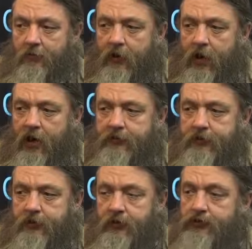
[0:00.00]
part,
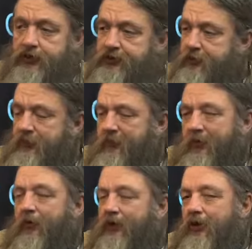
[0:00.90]

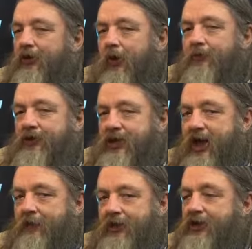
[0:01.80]
or you obviously
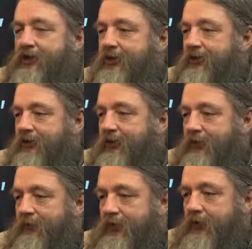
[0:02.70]
have links in
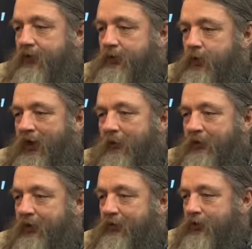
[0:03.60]
your video as well,
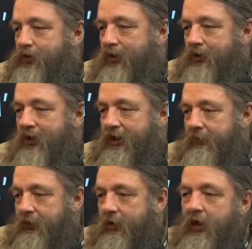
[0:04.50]
but they're usually not
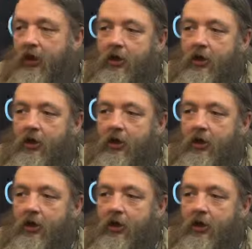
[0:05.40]
clickable.